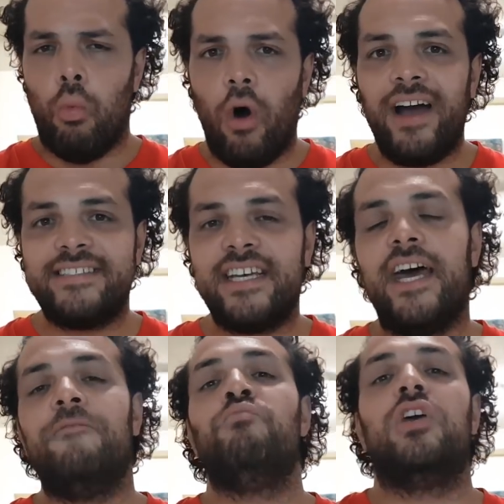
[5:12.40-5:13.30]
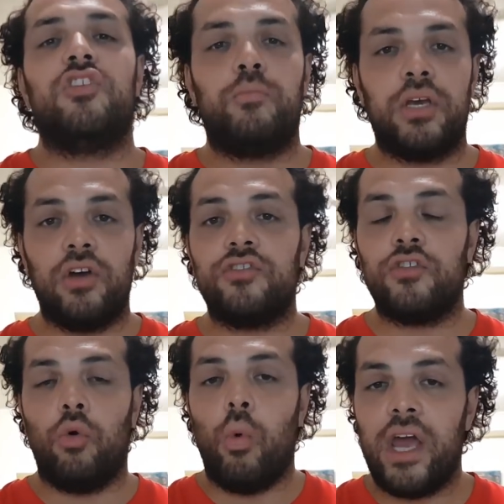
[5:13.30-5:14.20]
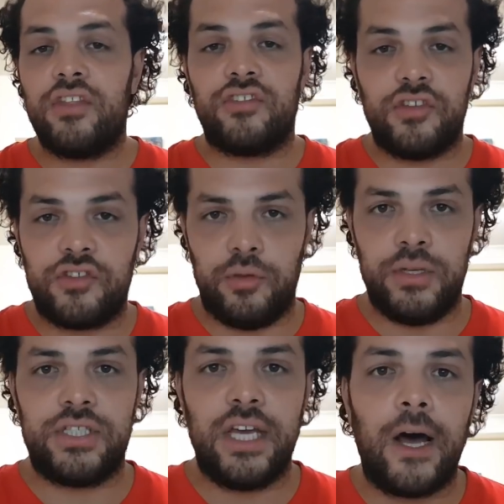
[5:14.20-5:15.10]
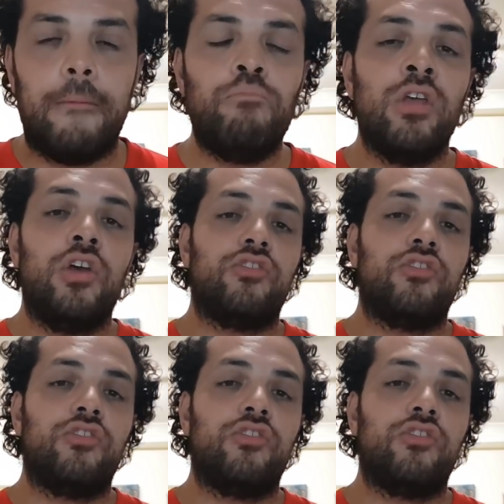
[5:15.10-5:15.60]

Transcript: Why is that? It's because of the way the system is set up.